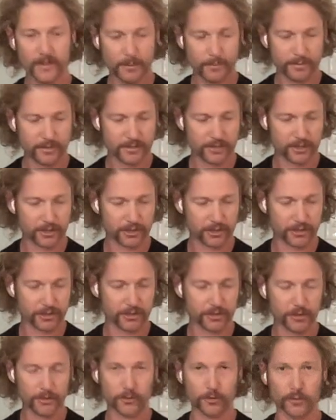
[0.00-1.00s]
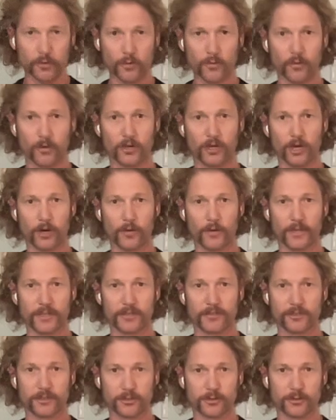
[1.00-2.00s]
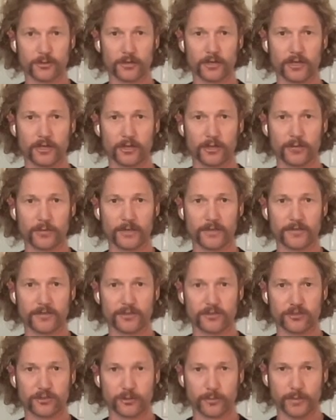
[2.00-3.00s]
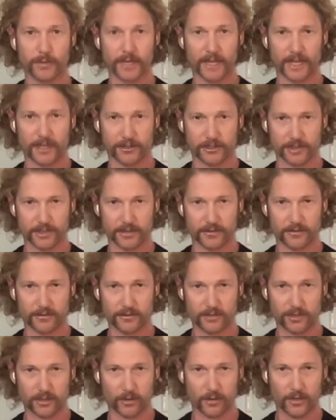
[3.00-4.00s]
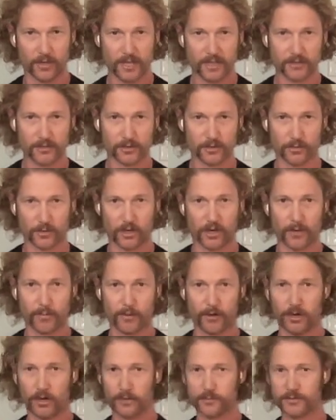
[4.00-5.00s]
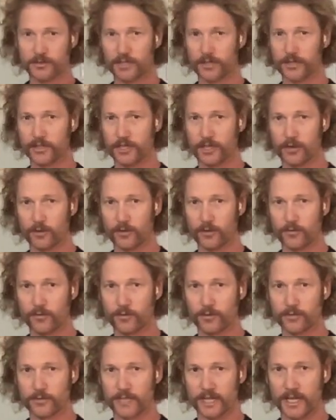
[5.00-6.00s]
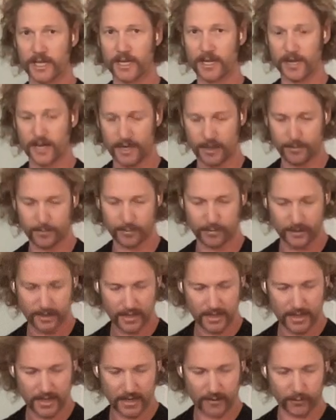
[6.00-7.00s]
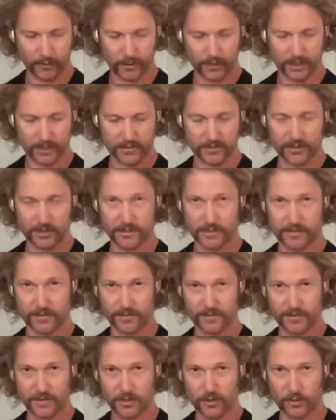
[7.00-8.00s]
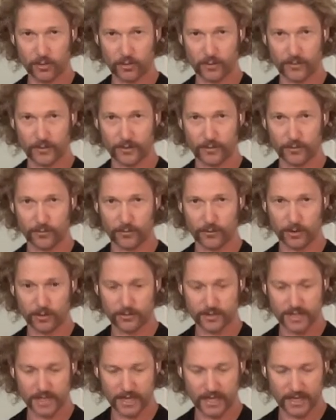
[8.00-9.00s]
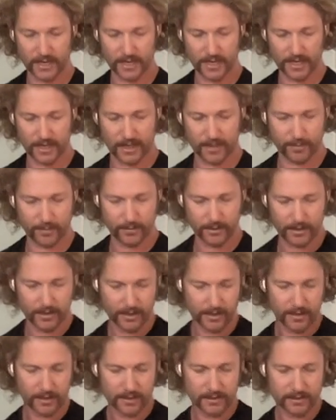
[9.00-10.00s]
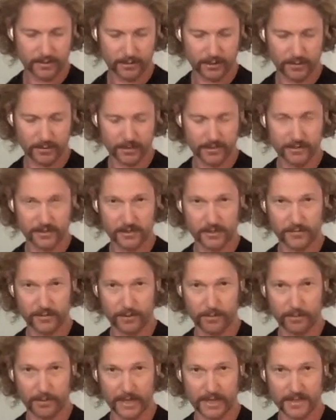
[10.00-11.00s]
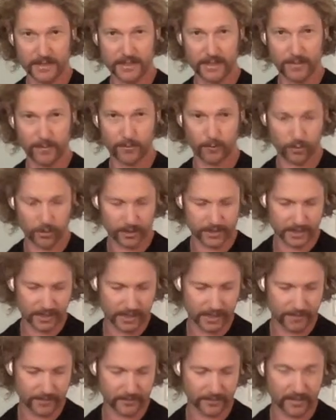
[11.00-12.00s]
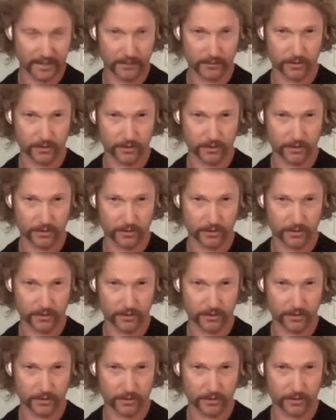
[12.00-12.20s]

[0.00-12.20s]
Then position two, we'll go into a little bit of supination. So this is where our palm's going to go rotate up, and we're going to start to feel when we rotate up some of the muscles of the bicep working.